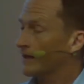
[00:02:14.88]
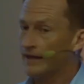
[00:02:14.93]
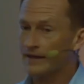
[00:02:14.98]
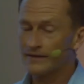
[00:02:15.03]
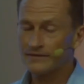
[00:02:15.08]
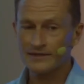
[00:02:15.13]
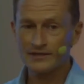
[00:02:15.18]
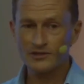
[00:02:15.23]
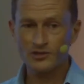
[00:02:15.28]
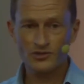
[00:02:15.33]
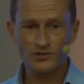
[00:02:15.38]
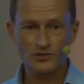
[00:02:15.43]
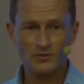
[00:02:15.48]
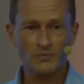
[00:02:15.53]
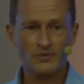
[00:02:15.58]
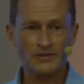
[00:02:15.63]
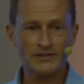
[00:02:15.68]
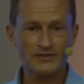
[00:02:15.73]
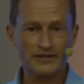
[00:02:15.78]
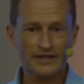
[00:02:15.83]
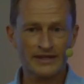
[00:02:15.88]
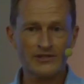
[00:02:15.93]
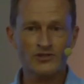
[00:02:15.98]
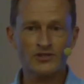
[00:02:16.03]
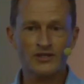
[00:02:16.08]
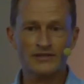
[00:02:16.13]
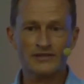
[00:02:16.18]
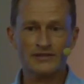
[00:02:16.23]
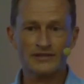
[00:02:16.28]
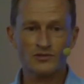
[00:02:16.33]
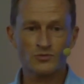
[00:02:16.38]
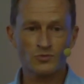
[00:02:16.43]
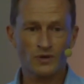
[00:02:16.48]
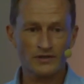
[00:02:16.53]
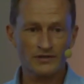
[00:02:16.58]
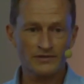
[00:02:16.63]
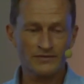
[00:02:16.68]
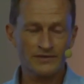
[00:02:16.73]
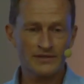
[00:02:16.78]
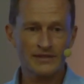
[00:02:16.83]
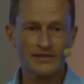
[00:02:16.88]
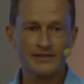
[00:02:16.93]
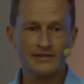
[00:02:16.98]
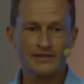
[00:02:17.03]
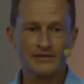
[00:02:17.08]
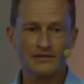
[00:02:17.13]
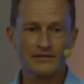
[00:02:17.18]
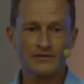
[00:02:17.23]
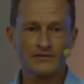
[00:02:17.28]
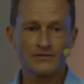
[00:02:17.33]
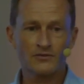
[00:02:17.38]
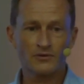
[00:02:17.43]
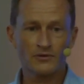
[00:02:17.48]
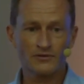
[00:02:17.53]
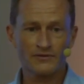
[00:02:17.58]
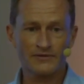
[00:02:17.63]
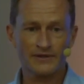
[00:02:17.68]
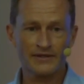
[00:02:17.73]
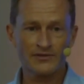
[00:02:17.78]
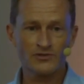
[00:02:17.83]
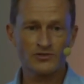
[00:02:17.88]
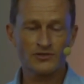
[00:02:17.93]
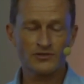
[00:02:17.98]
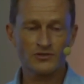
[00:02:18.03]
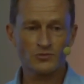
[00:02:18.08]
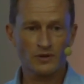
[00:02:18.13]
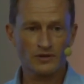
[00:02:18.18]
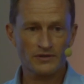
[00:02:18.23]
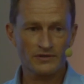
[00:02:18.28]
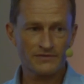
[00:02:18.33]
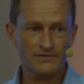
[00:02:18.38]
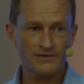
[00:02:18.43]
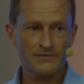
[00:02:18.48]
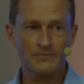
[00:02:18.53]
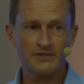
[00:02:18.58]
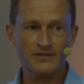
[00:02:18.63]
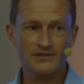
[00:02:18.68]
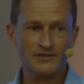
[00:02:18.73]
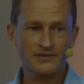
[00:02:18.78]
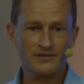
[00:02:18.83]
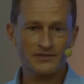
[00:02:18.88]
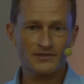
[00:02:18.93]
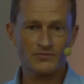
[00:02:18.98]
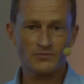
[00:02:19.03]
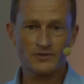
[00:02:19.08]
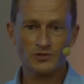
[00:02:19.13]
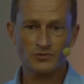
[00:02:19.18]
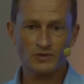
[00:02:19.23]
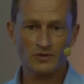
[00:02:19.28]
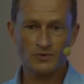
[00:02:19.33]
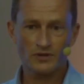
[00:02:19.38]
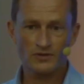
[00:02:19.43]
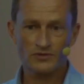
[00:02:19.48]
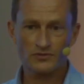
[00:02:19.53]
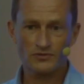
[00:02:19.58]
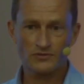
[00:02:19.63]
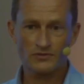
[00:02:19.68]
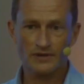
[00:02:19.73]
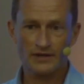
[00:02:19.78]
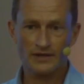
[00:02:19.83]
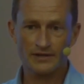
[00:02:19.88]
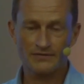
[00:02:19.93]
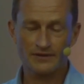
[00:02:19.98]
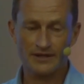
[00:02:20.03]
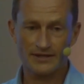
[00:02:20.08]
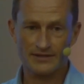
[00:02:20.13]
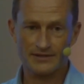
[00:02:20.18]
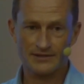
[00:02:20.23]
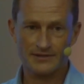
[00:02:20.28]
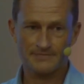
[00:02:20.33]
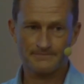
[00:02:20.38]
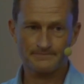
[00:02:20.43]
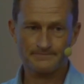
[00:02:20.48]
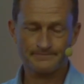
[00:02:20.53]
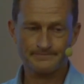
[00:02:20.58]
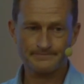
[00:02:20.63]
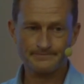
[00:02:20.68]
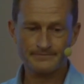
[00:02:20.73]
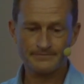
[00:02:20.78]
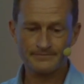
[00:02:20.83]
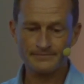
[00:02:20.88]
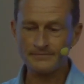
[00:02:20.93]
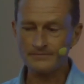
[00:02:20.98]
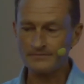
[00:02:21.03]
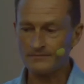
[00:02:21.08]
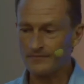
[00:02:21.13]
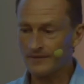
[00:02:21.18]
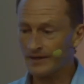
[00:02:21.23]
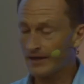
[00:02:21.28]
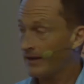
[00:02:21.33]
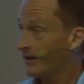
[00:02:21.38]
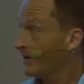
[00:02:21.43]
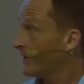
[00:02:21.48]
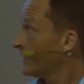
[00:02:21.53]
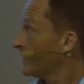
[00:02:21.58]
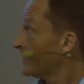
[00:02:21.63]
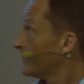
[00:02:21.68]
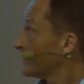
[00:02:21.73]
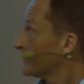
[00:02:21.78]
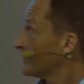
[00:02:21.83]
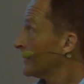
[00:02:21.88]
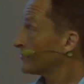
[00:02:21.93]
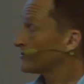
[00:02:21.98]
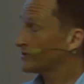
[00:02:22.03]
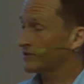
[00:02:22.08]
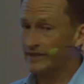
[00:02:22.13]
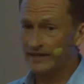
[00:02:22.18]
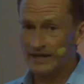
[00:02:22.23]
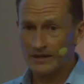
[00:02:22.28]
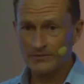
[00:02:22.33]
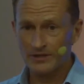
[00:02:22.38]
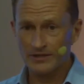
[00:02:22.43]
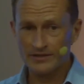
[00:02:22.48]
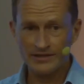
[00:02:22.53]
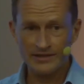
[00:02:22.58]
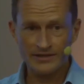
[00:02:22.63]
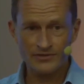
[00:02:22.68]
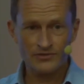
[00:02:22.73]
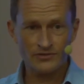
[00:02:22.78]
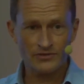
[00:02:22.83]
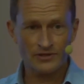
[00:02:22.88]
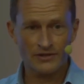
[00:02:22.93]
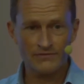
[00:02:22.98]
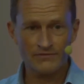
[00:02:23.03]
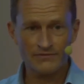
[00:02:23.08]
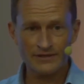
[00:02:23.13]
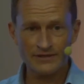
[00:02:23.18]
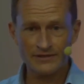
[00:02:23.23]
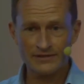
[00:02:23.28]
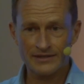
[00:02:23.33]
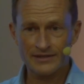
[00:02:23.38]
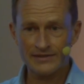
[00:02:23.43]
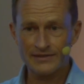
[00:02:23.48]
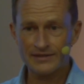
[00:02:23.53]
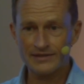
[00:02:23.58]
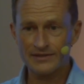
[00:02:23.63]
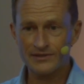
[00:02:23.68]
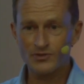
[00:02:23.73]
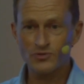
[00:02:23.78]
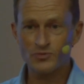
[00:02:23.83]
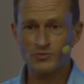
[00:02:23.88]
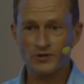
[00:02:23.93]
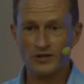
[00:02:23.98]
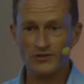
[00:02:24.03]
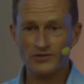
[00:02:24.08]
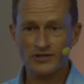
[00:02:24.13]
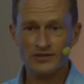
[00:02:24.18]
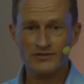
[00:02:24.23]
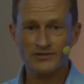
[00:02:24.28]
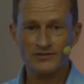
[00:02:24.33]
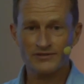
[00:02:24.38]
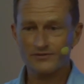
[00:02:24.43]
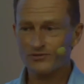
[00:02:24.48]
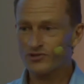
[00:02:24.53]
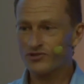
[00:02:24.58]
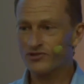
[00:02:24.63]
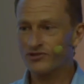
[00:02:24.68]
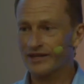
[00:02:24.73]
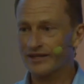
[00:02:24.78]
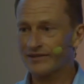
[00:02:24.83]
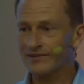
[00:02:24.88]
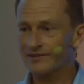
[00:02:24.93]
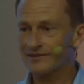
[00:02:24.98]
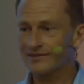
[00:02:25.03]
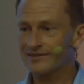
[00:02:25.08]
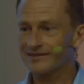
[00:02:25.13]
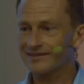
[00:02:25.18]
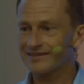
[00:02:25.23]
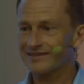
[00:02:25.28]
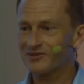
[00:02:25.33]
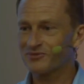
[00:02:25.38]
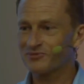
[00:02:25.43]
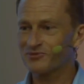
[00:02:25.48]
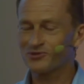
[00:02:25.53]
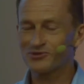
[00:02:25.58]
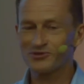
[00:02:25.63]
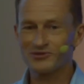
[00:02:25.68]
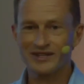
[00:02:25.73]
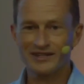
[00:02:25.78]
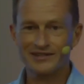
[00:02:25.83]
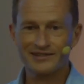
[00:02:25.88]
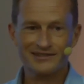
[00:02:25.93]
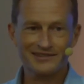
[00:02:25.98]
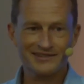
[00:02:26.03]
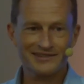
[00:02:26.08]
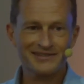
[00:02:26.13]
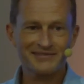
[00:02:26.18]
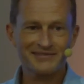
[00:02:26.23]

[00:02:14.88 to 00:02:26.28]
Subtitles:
digital print Inkjet is one of the growth engines, one of the businesses in which we want to invest. Now today I'm not here to unveil any new product just yet. I hope to do that